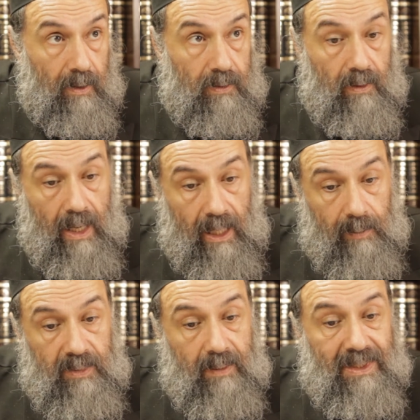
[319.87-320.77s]
to
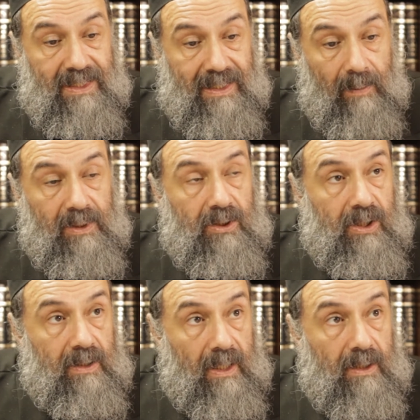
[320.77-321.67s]
help them establish
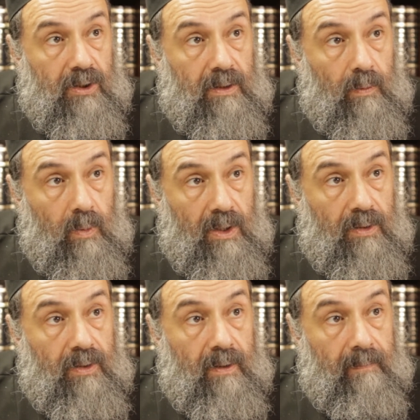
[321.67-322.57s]
connection
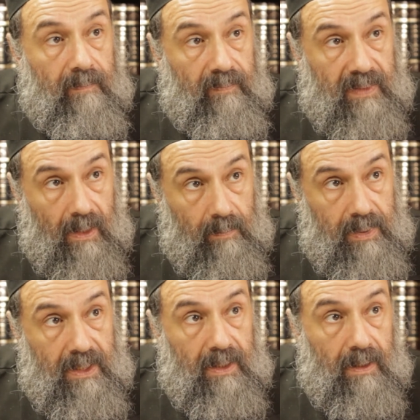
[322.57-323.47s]
with a
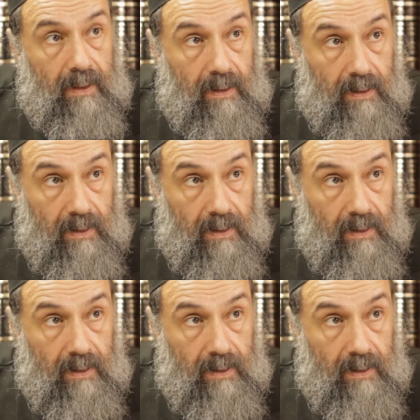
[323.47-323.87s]
bigger